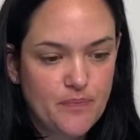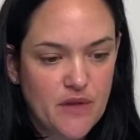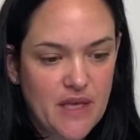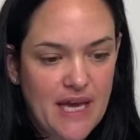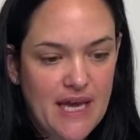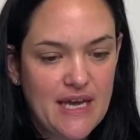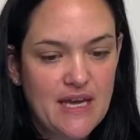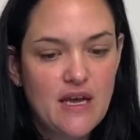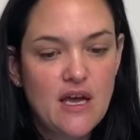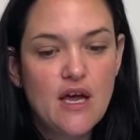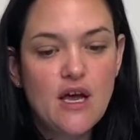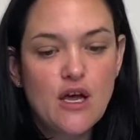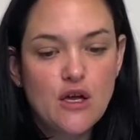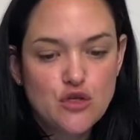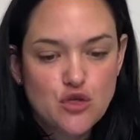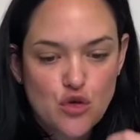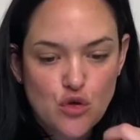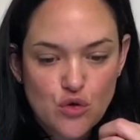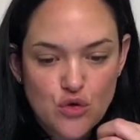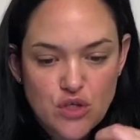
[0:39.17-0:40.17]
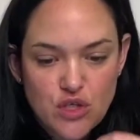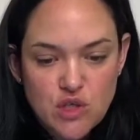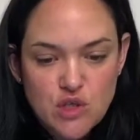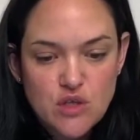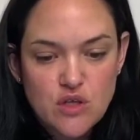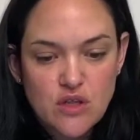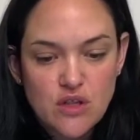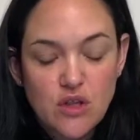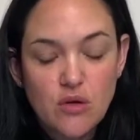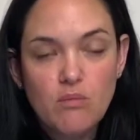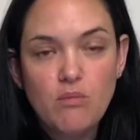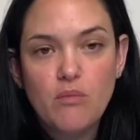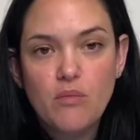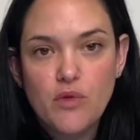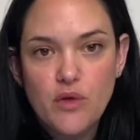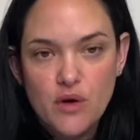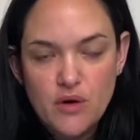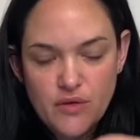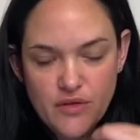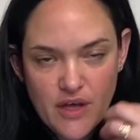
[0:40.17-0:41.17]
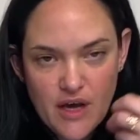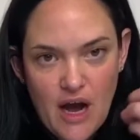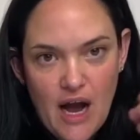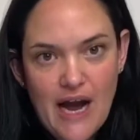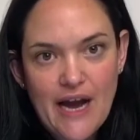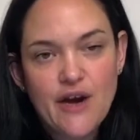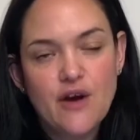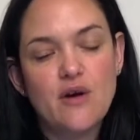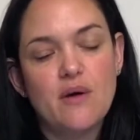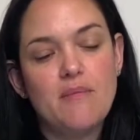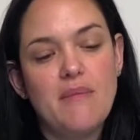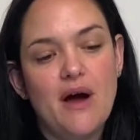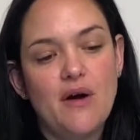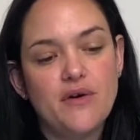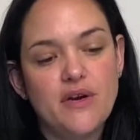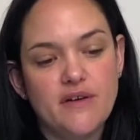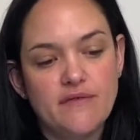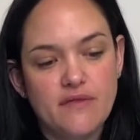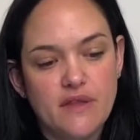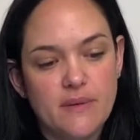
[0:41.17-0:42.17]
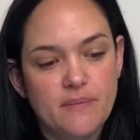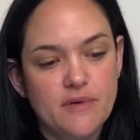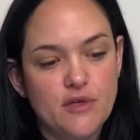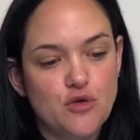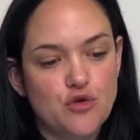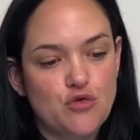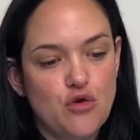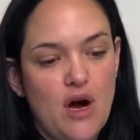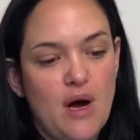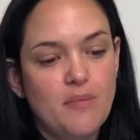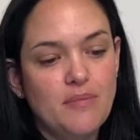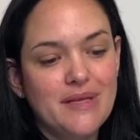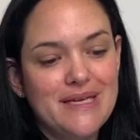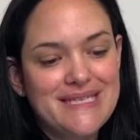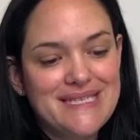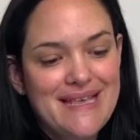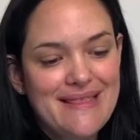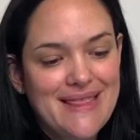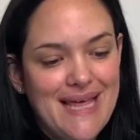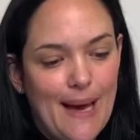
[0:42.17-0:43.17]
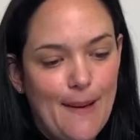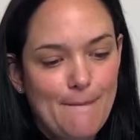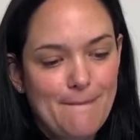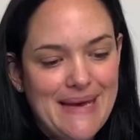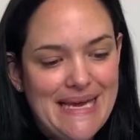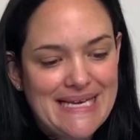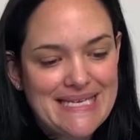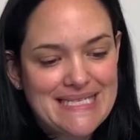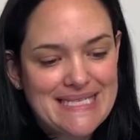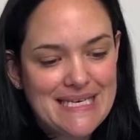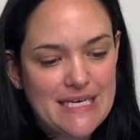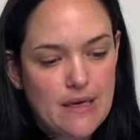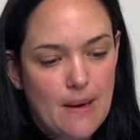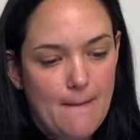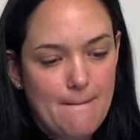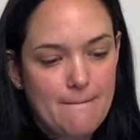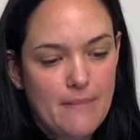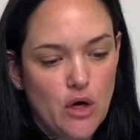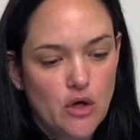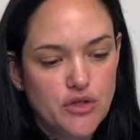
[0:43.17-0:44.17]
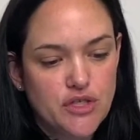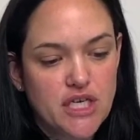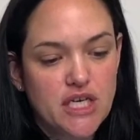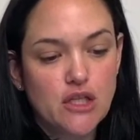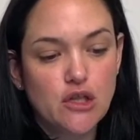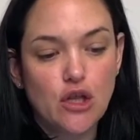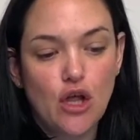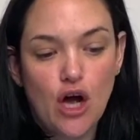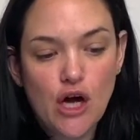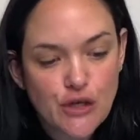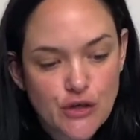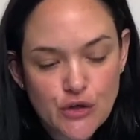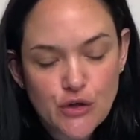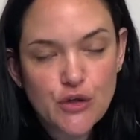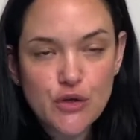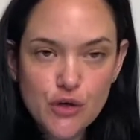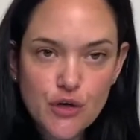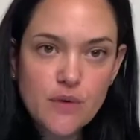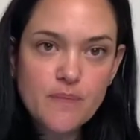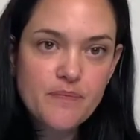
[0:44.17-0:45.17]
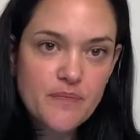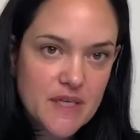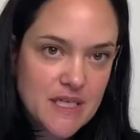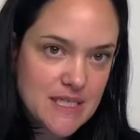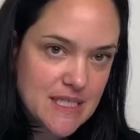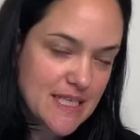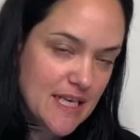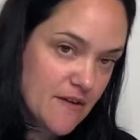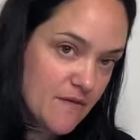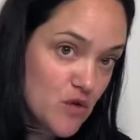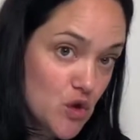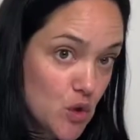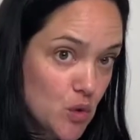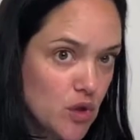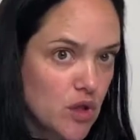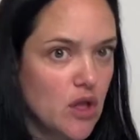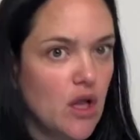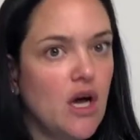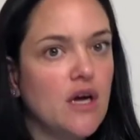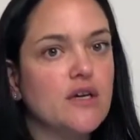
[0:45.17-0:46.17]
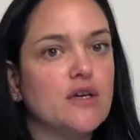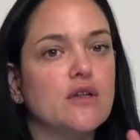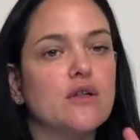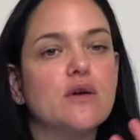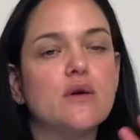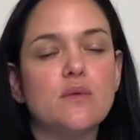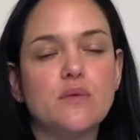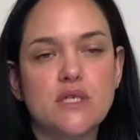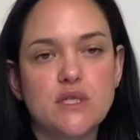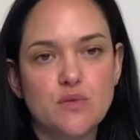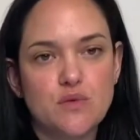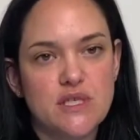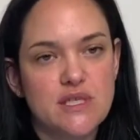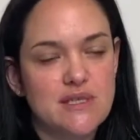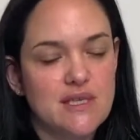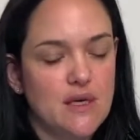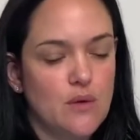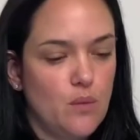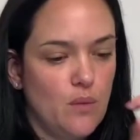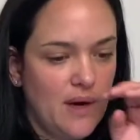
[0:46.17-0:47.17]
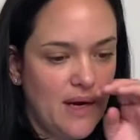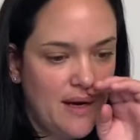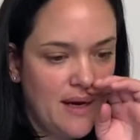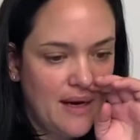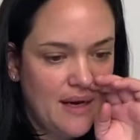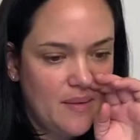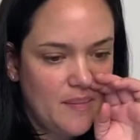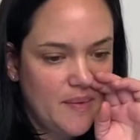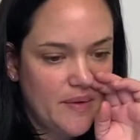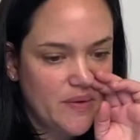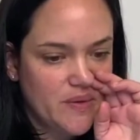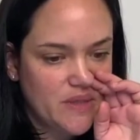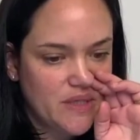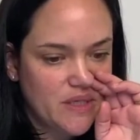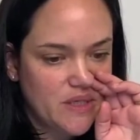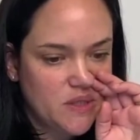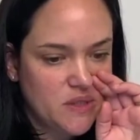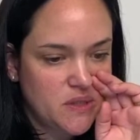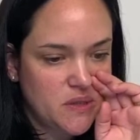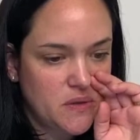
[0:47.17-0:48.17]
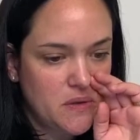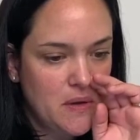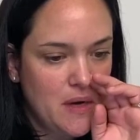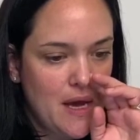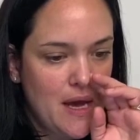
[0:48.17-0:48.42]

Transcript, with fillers: Okay, so those the the higher amount of lipid droplets that makes it multilocular instead of unilocular, which we see in white adipose tissue,